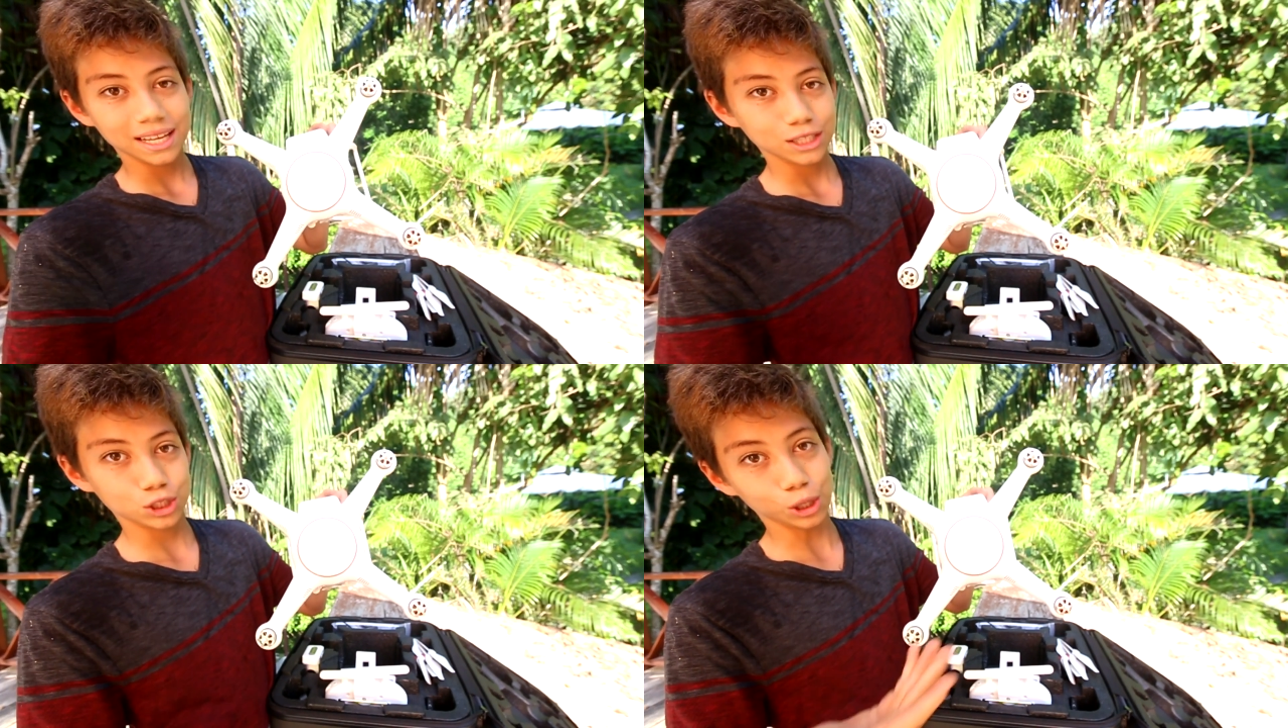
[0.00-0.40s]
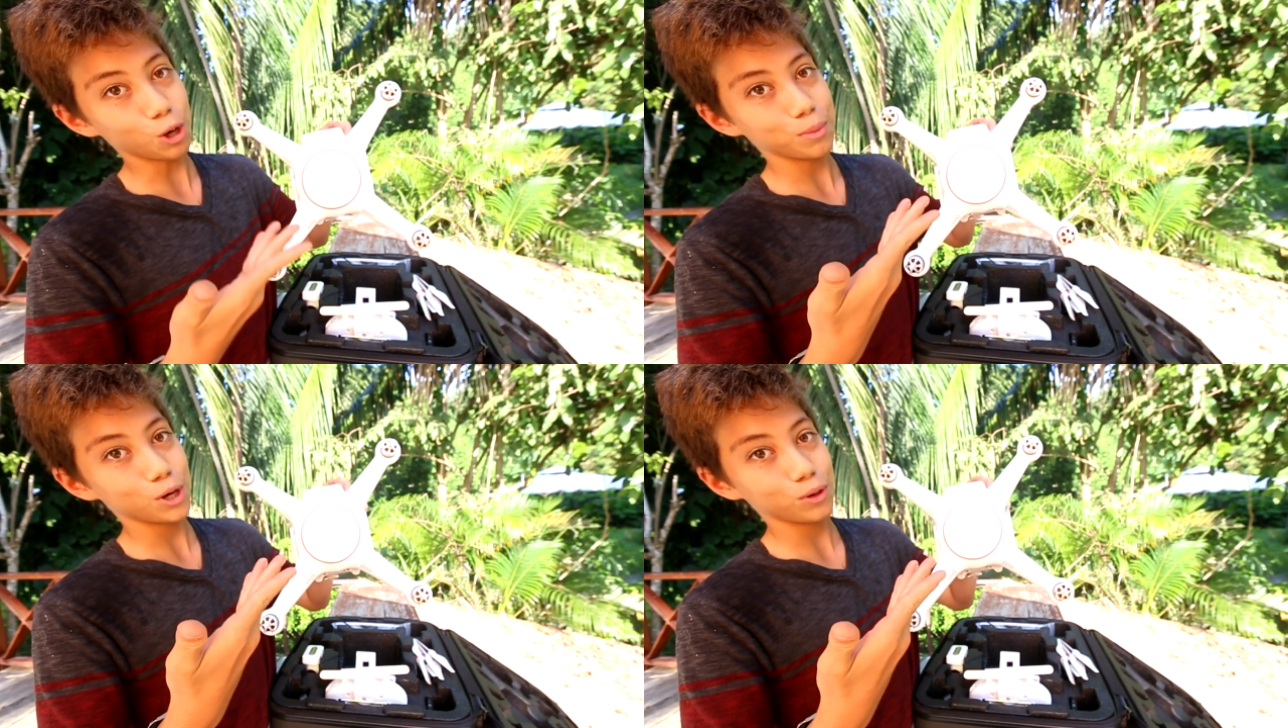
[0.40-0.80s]

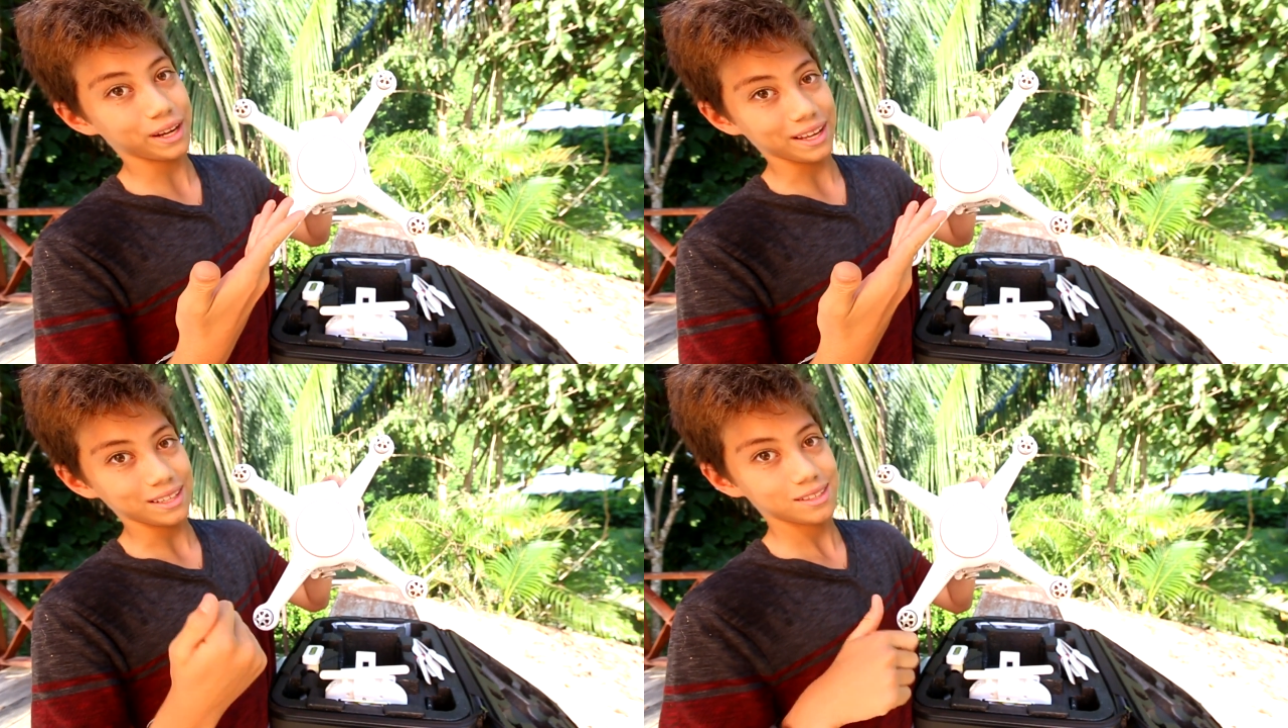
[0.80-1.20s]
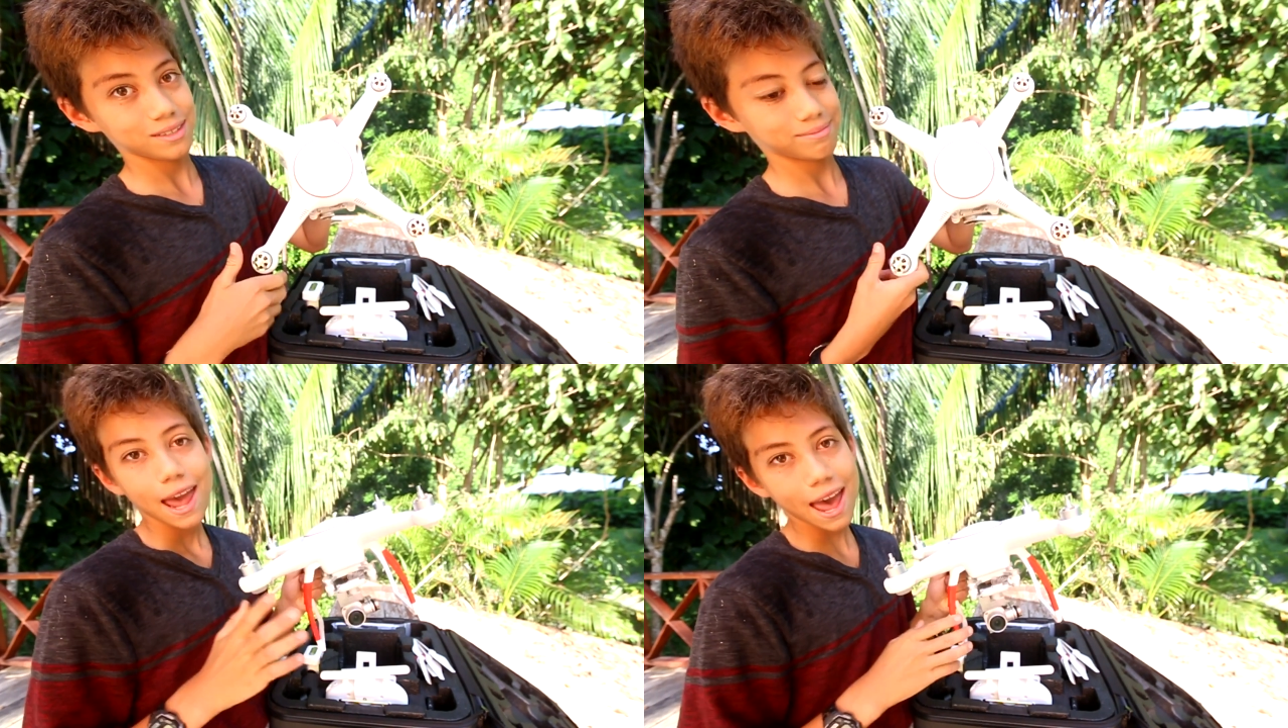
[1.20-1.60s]
slow-mo it
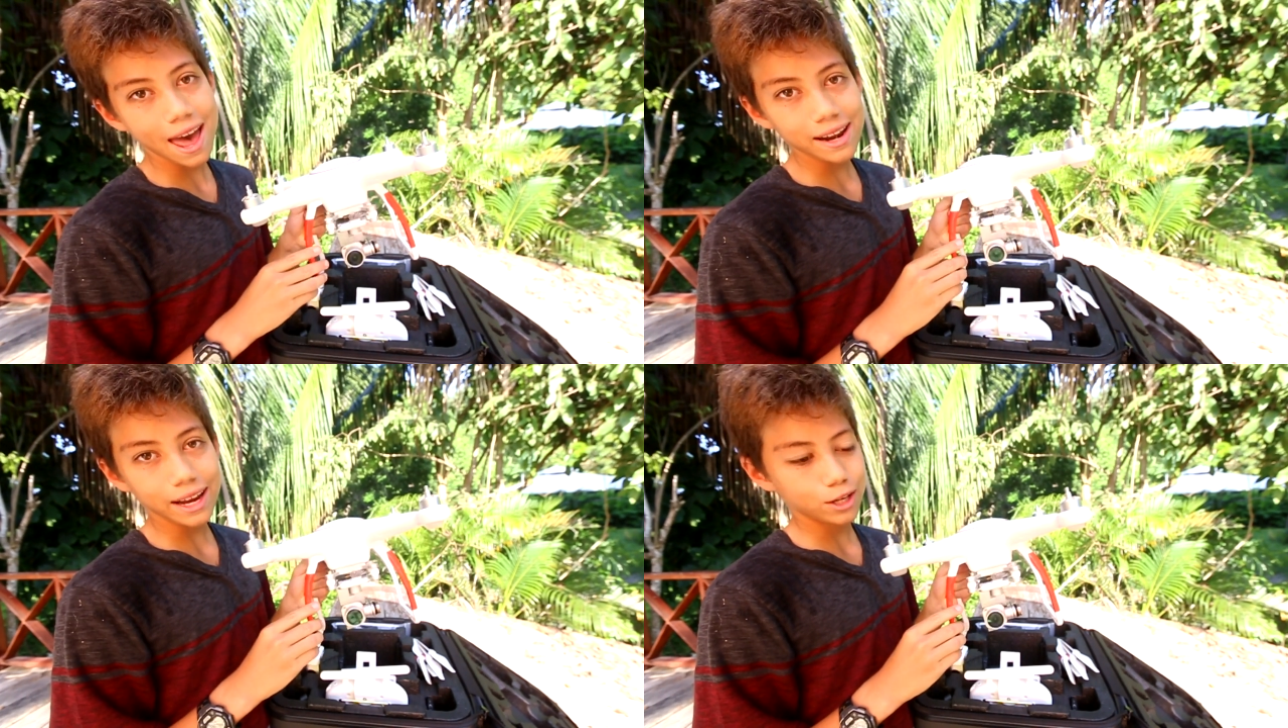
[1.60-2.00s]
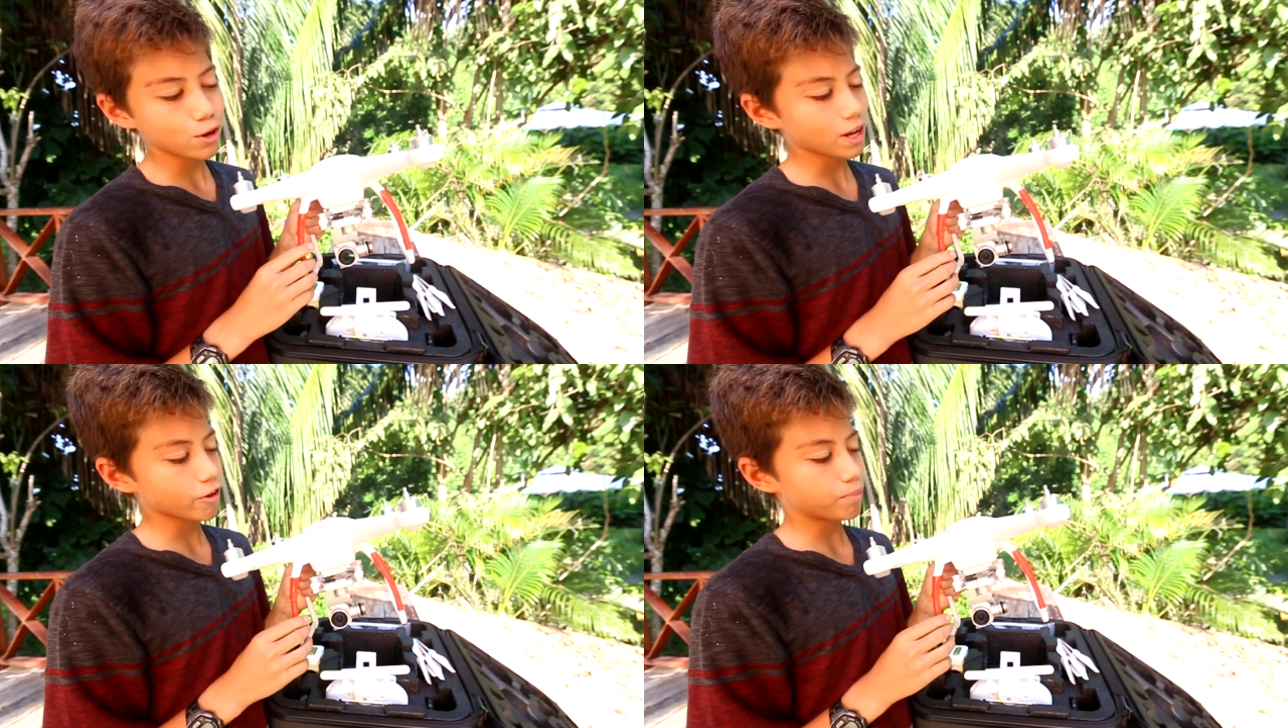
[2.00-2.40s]
is. And I
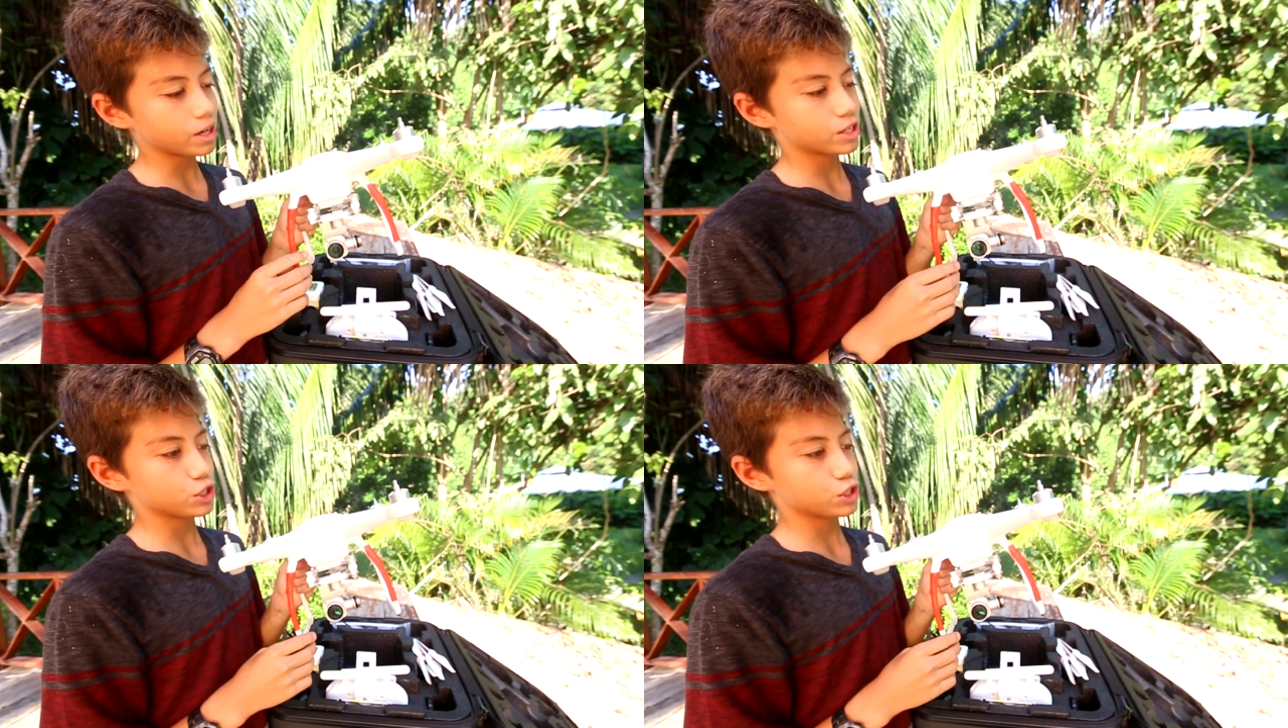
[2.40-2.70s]
don't have much